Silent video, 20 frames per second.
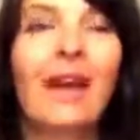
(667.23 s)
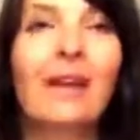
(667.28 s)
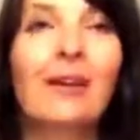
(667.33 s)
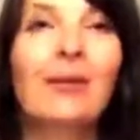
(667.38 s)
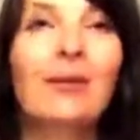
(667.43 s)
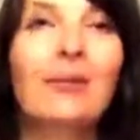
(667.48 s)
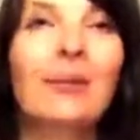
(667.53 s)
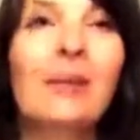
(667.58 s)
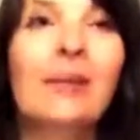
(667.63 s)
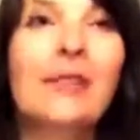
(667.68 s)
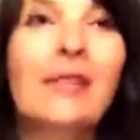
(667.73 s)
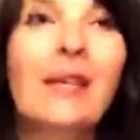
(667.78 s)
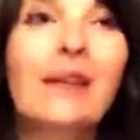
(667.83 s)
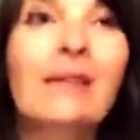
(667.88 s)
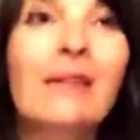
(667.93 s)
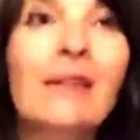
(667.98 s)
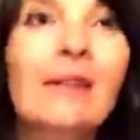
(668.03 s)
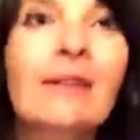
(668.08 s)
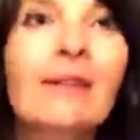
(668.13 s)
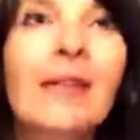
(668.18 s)
I hope that
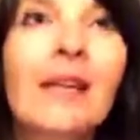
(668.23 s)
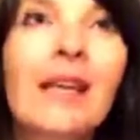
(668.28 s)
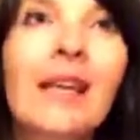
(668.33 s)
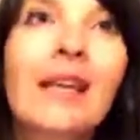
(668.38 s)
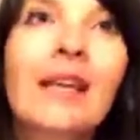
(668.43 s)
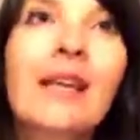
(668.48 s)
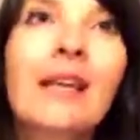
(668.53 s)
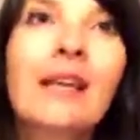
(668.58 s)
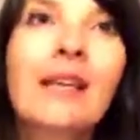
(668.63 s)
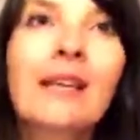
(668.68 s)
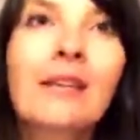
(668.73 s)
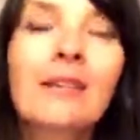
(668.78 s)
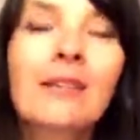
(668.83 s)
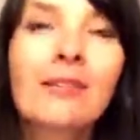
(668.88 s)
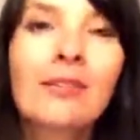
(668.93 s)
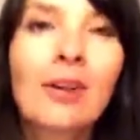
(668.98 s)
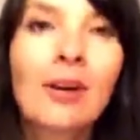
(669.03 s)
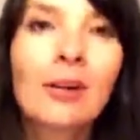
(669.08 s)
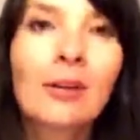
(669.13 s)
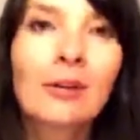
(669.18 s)
sounded okay,
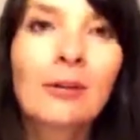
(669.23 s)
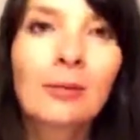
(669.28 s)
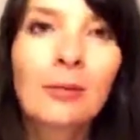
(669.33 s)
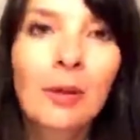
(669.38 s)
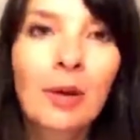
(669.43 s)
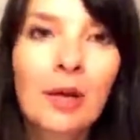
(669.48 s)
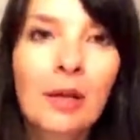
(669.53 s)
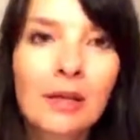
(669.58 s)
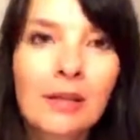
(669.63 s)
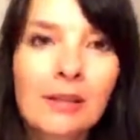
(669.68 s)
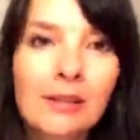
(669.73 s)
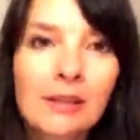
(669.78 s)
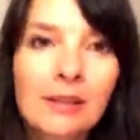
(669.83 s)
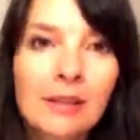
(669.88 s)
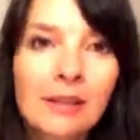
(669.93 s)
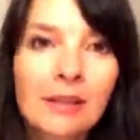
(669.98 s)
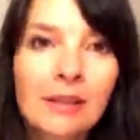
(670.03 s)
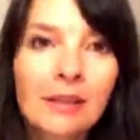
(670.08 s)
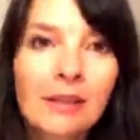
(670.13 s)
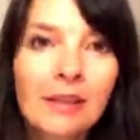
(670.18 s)
volume
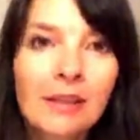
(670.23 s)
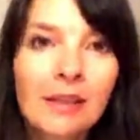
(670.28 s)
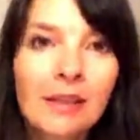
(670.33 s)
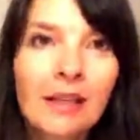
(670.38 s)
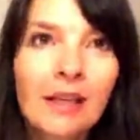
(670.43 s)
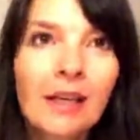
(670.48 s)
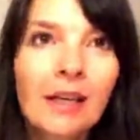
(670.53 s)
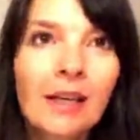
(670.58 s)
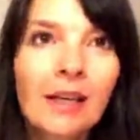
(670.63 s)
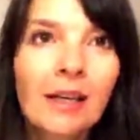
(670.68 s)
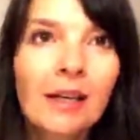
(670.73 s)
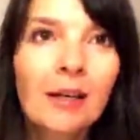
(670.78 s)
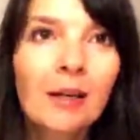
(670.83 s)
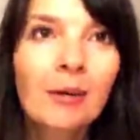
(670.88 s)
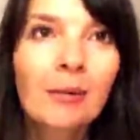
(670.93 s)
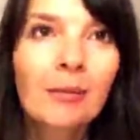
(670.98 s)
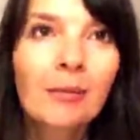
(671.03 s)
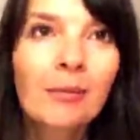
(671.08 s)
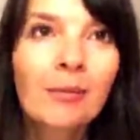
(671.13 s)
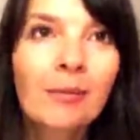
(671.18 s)
wise. Um,
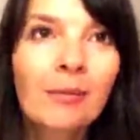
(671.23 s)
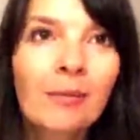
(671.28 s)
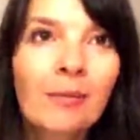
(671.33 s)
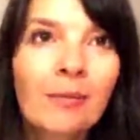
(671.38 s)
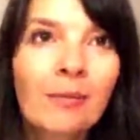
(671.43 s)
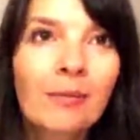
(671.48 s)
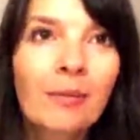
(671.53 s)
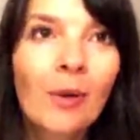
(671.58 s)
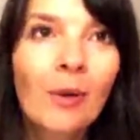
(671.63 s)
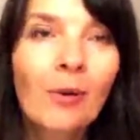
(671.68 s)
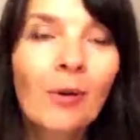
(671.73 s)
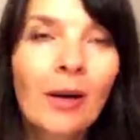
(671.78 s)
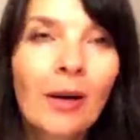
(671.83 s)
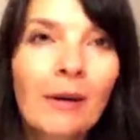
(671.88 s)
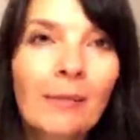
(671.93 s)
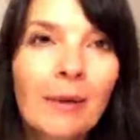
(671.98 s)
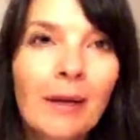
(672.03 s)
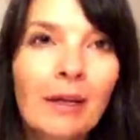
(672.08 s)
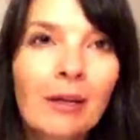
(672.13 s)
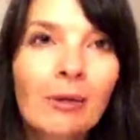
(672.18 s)
oh,
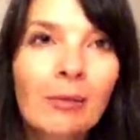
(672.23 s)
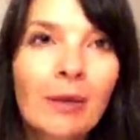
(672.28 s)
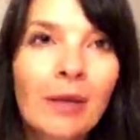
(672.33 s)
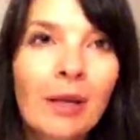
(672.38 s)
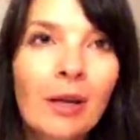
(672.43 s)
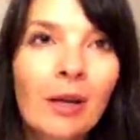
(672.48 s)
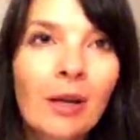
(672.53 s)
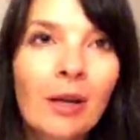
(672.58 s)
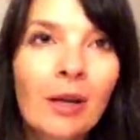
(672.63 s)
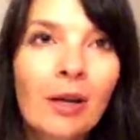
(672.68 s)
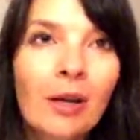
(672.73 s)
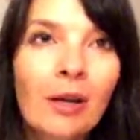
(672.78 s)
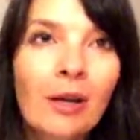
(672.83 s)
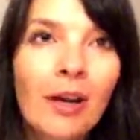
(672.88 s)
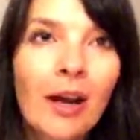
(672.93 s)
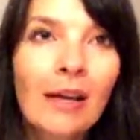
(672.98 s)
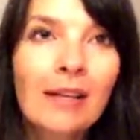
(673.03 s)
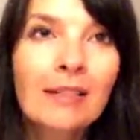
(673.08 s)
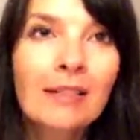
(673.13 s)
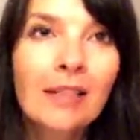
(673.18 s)
hi, Michael Winger.
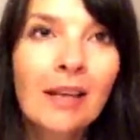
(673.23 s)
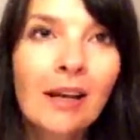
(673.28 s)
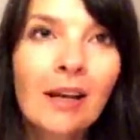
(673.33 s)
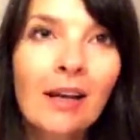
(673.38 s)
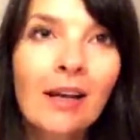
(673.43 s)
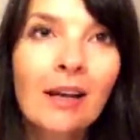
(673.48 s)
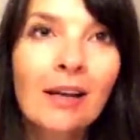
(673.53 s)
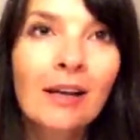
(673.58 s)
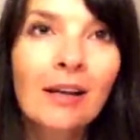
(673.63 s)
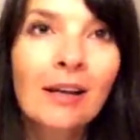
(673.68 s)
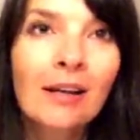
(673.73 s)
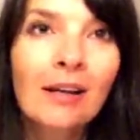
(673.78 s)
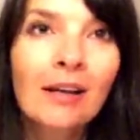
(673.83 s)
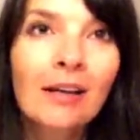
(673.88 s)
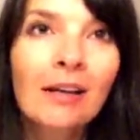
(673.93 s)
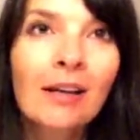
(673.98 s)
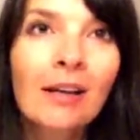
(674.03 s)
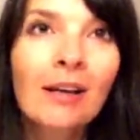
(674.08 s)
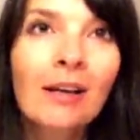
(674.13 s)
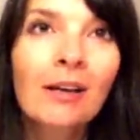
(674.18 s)
Hi,
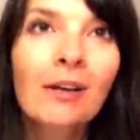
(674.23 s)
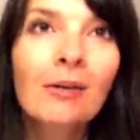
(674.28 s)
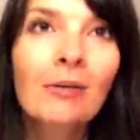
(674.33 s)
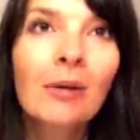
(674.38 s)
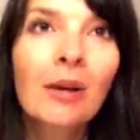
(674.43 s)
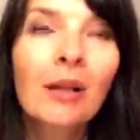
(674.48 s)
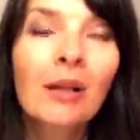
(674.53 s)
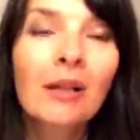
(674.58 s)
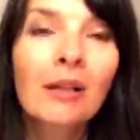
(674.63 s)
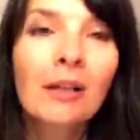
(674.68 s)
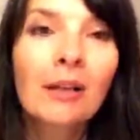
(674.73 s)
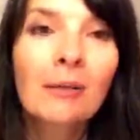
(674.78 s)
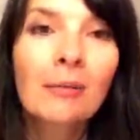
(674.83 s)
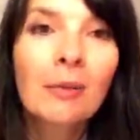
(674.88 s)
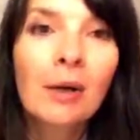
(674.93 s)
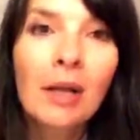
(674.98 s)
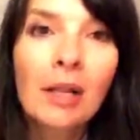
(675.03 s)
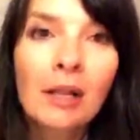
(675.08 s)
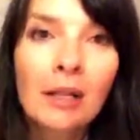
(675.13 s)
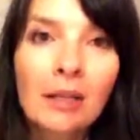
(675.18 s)
Doug. Welcome,
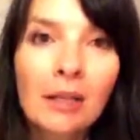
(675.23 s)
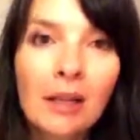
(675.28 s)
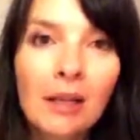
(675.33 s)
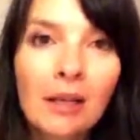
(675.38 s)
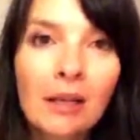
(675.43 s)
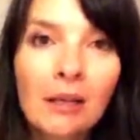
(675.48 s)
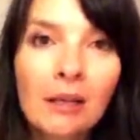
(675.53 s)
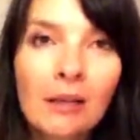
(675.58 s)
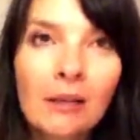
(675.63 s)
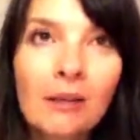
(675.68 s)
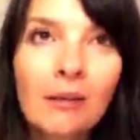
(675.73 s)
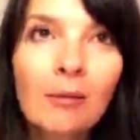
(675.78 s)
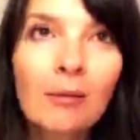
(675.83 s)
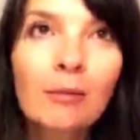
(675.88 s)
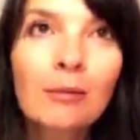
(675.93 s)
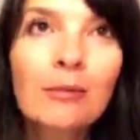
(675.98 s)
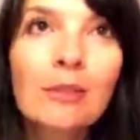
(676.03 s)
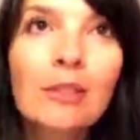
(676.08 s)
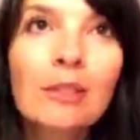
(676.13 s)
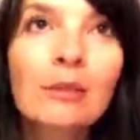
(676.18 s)

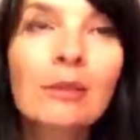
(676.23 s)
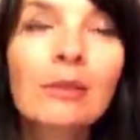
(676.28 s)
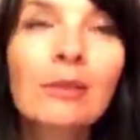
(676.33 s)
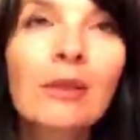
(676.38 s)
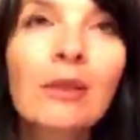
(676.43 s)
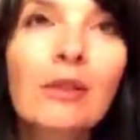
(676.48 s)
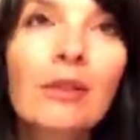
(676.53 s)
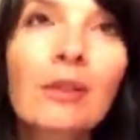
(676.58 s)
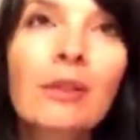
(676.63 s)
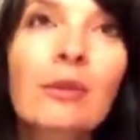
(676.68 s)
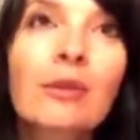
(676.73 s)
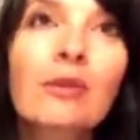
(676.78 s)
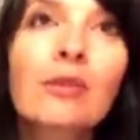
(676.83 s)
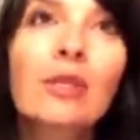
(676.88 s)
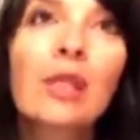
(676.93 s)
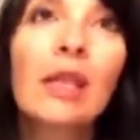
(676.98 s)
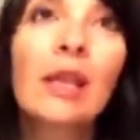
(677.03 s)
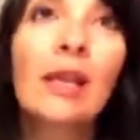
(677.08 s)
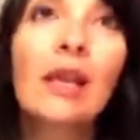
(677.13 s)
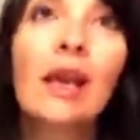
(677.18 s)
welcome to the
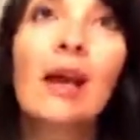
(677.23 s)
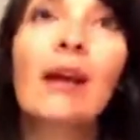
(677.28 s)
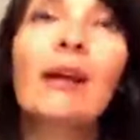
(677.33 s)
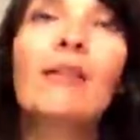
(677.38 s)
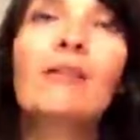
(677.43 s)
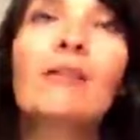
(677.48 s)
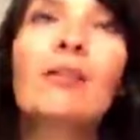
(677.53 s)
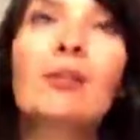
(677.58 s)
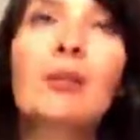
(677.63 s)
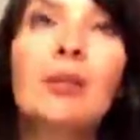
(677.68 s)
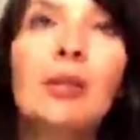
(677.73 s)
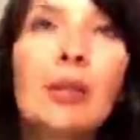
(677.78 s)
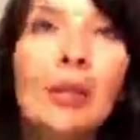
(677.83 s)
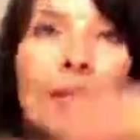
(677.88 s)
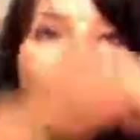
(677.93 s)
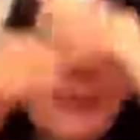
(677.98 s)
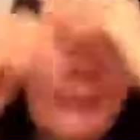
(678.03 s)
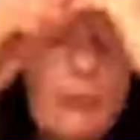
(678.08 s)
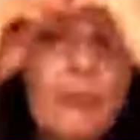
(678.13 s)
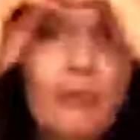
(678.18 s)
Thursday live
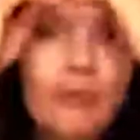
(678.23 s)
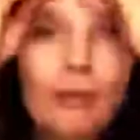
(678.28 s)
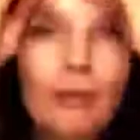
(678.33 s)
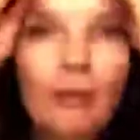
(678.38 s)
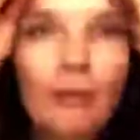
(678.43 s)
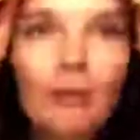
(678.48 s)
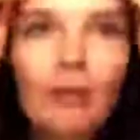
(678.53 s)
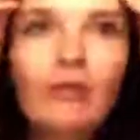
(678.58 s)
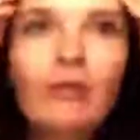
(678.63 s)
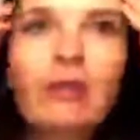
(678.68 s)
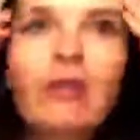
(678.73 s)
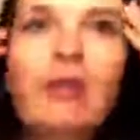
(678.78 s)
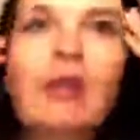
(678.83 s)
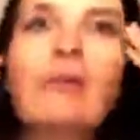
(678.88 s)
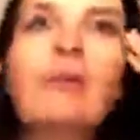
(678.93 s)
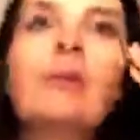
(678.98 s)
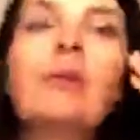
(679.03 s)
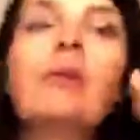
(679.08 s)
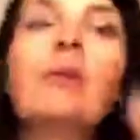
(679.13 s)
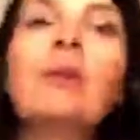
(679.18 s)
stream from wherever I
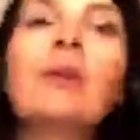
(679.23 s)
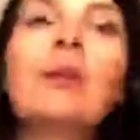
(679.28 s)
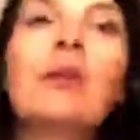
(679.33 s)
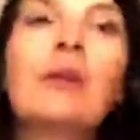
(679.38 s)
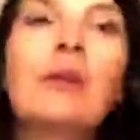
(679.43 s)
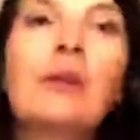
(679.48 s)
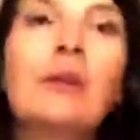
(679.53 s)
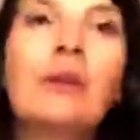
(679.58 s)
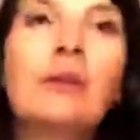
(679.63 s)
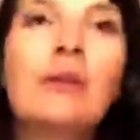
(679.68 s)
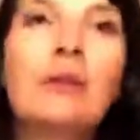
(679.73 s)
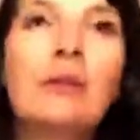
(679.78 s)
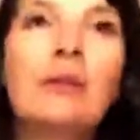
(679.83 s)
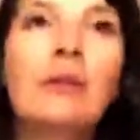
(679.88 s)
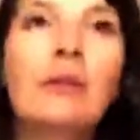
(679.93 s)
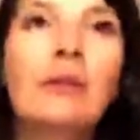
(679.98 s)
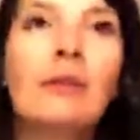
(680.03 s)
am in the world.